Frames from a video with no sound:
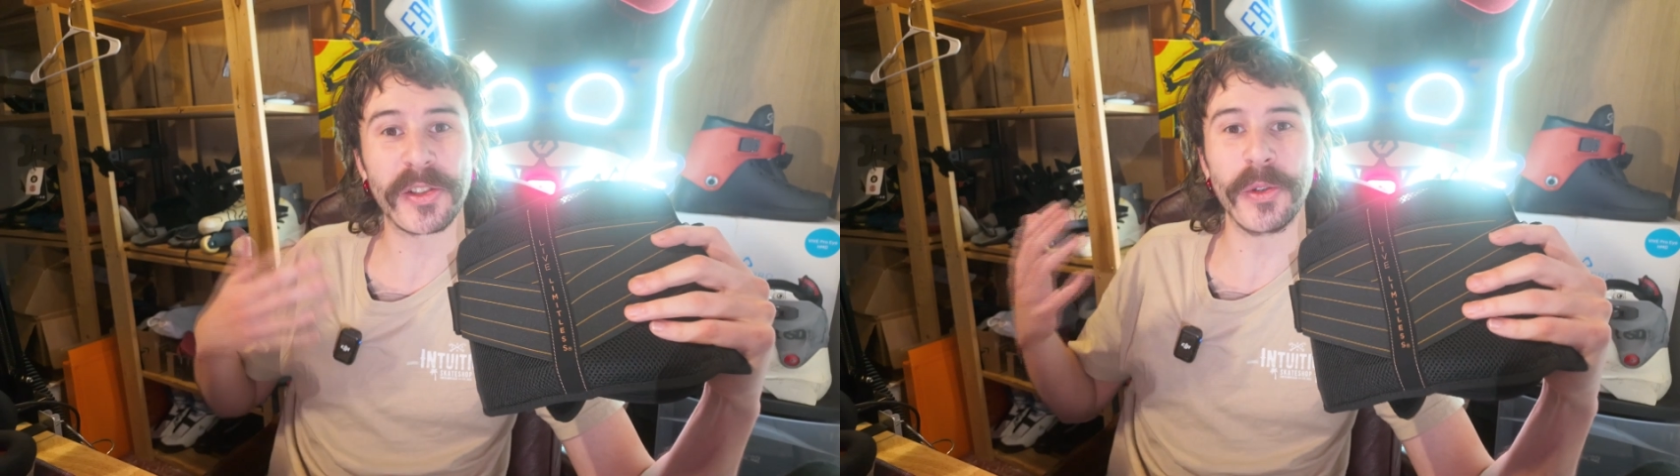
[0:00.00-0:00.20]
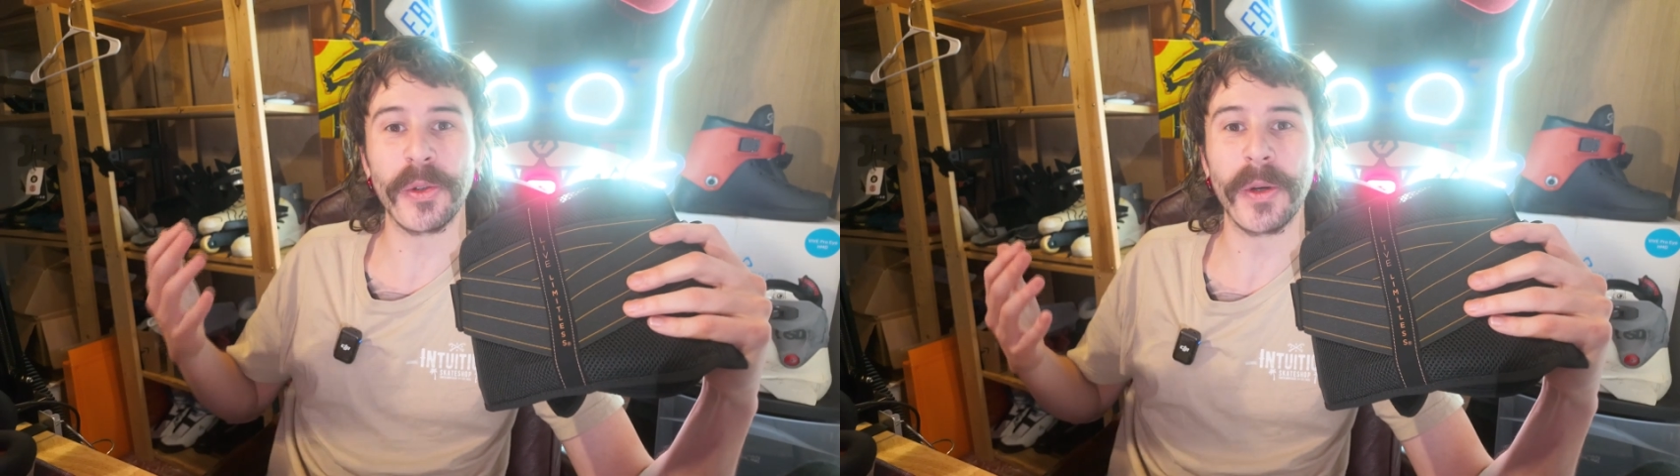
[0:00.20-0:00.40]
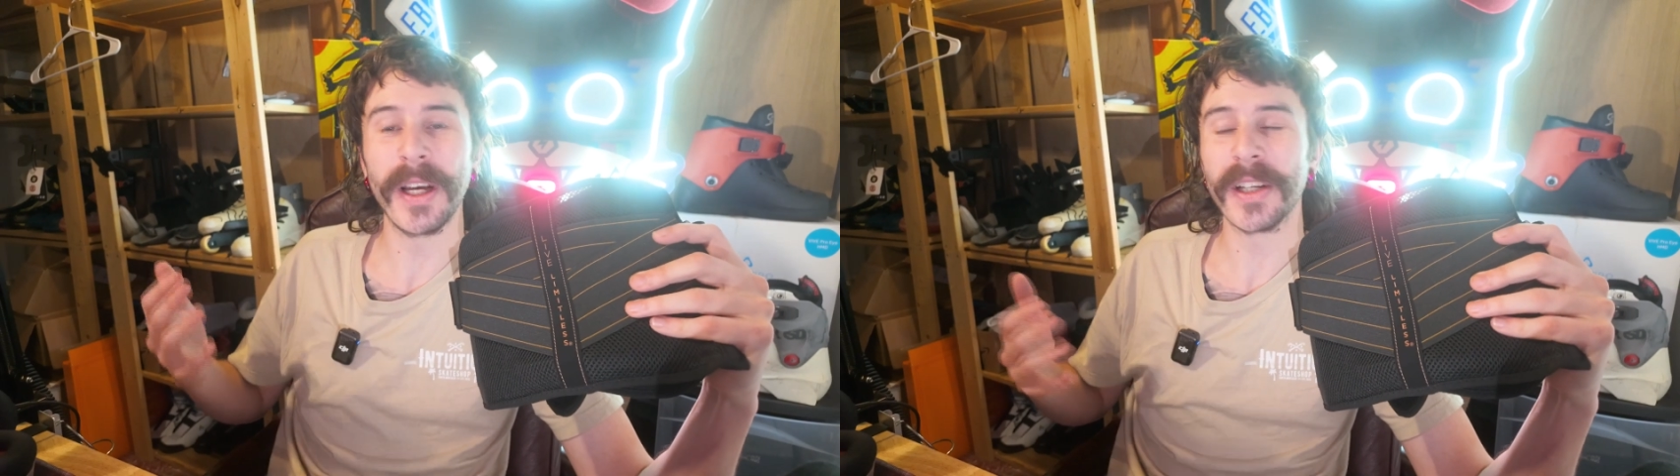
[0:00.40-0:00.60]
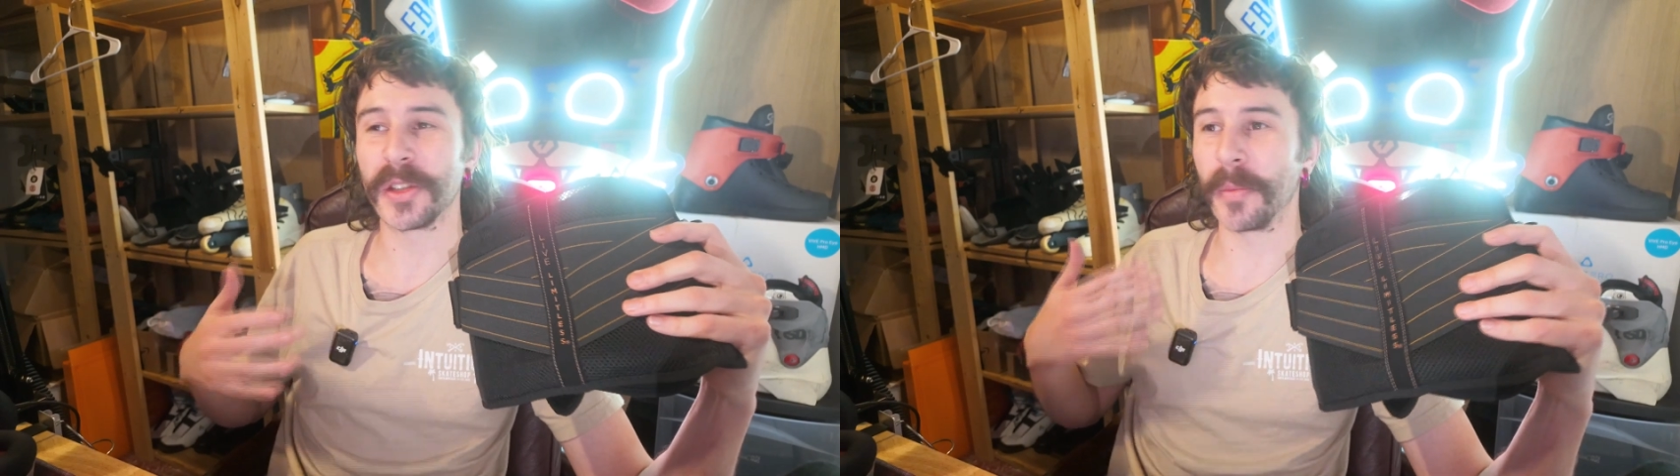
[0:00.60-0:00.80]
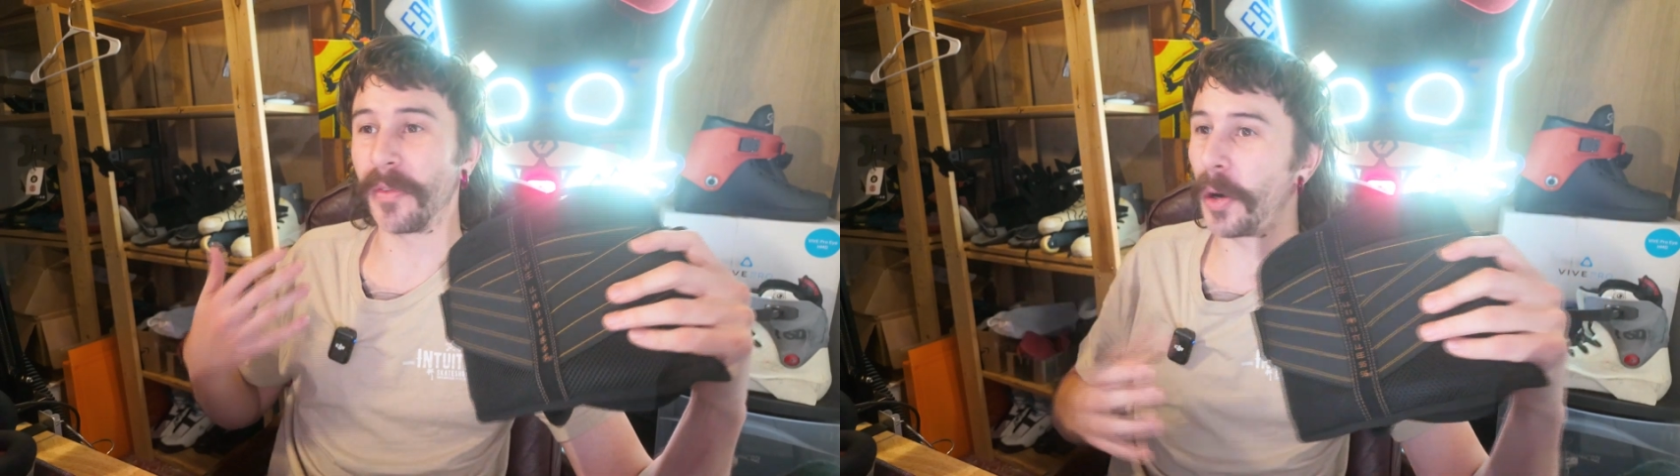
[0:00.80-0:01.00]
to
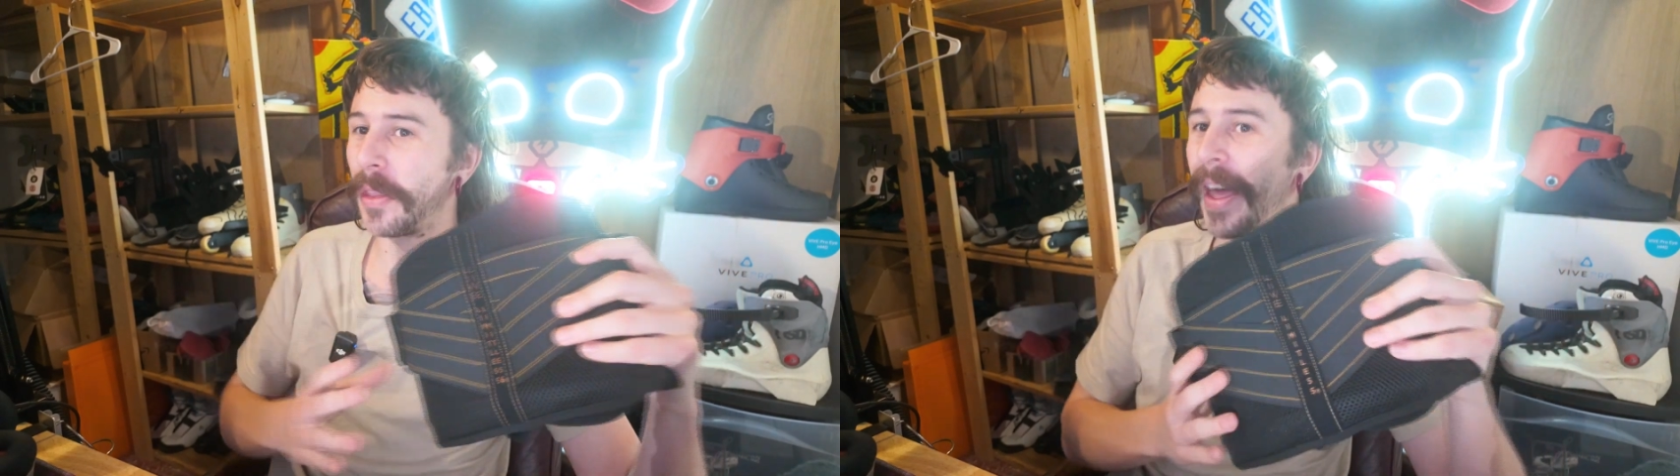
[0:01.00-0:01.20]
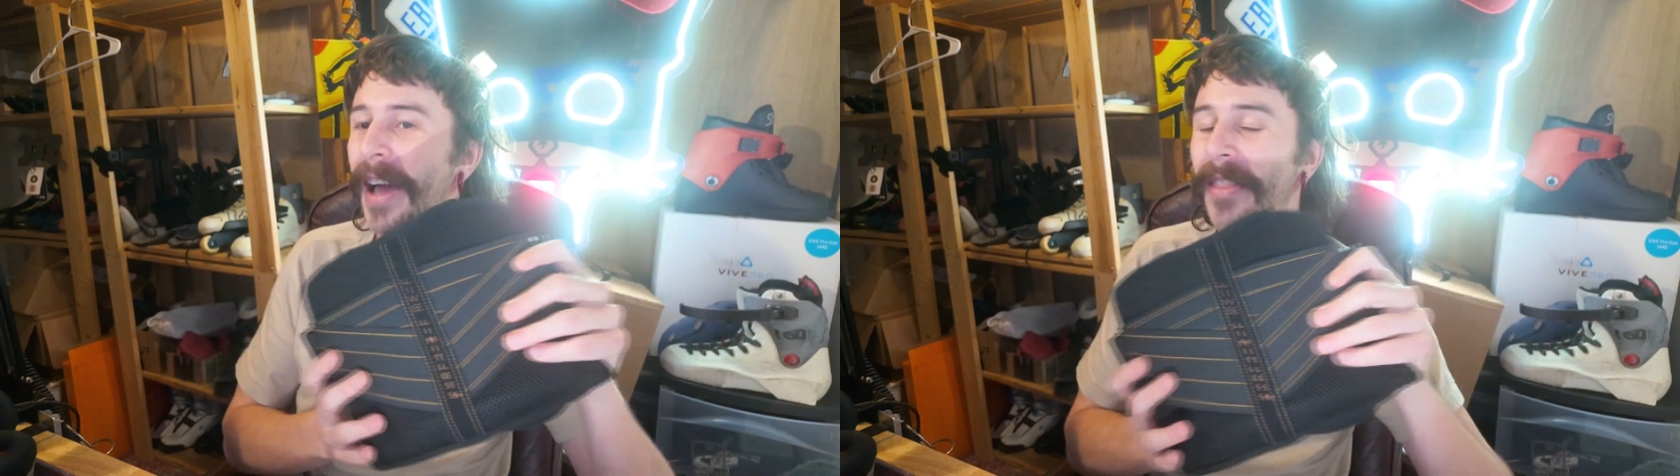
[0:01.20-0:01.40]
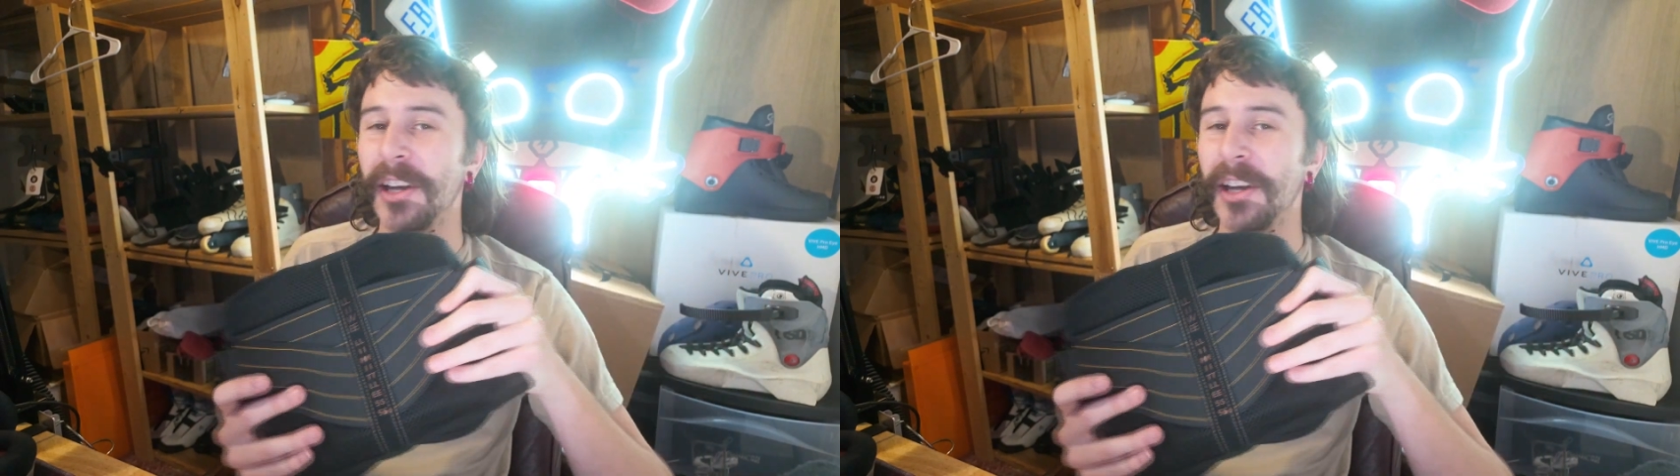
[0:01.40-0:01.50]
subvert that.